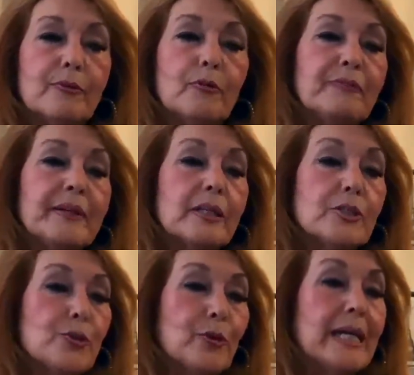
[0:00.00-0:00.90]
fulfill
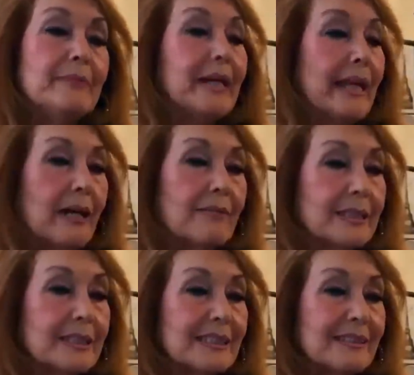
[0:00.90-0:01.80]
a dream that
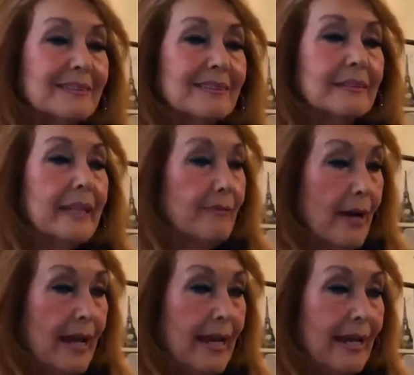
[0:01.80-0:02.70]
Elvis
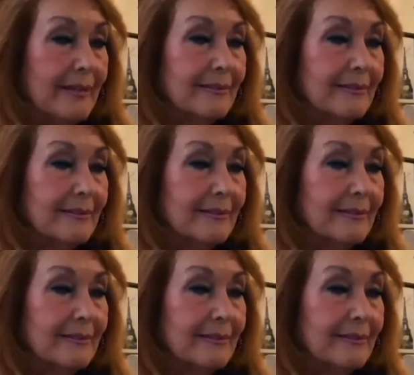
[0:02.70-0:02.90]
never had.